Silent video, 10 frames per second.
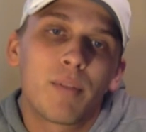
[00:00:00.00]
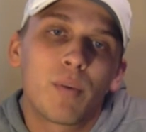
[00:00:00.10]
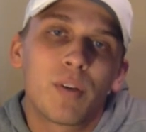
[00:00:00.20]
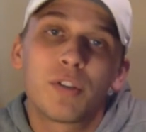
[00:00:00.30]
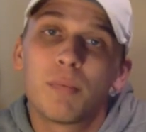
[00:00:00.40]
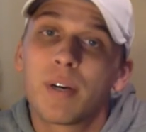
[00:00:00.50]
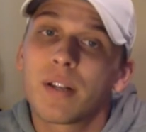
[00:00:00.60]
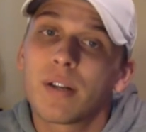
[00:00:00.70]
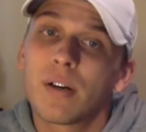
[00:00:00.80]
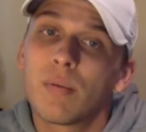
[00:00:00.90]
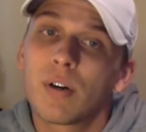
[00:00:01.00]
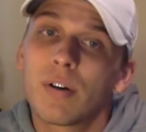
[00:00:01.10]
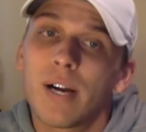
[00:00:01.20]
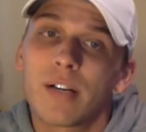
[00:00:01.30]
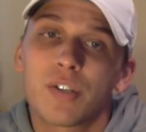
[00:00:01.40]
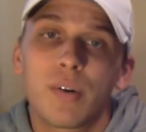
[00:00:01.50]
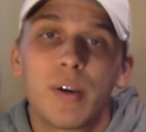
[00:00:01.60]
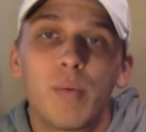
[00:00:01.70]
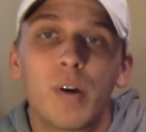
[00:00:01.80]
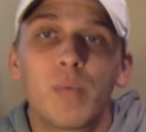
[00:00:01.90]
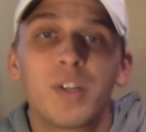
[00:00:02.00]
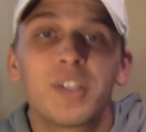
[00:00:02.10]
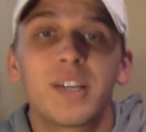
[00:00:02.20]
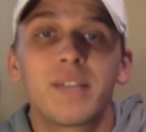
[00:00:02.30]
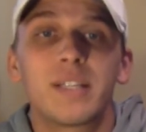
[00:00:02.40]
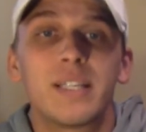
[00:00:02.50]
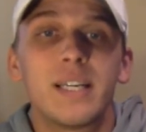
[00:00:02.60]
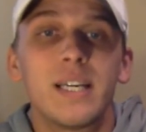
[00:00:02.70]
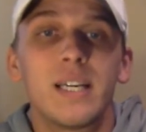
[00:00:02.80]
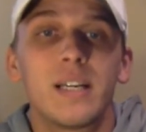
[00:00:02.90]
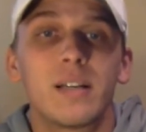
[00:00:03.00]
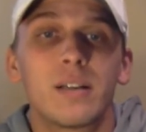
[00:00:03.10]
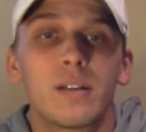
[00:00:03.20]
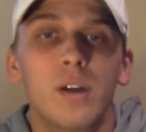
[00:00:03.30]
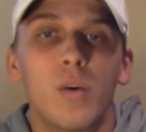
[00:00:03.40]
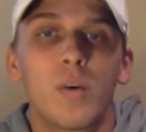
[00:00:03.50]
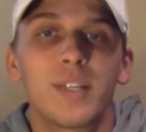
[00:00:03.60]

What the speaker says: the ones who picked Theral were correct. So he won 116 to